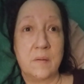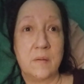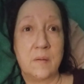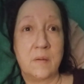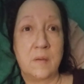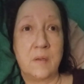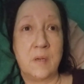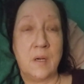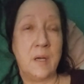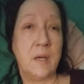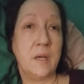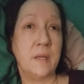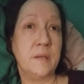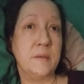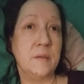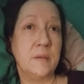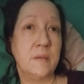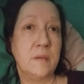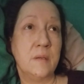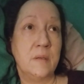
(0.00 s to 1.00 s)

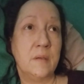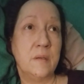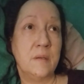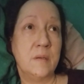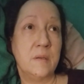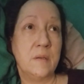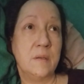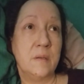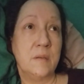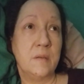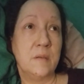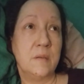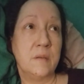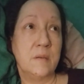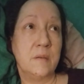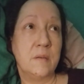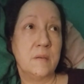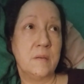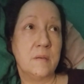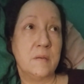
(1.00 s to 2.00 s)
God,
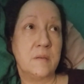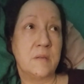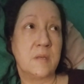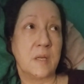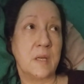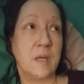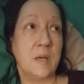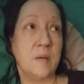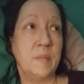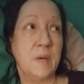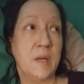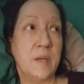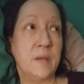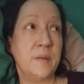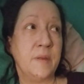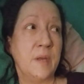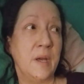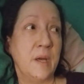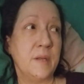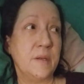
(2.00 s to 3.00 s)
to come out of
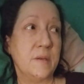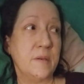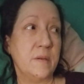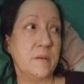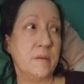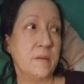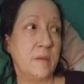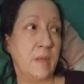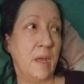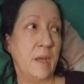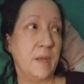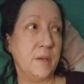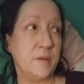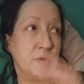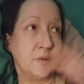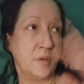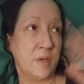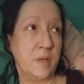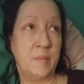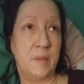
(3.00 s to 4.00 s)
that that
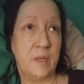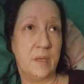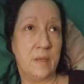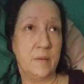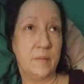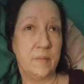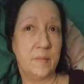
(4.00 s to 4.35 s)
dreaming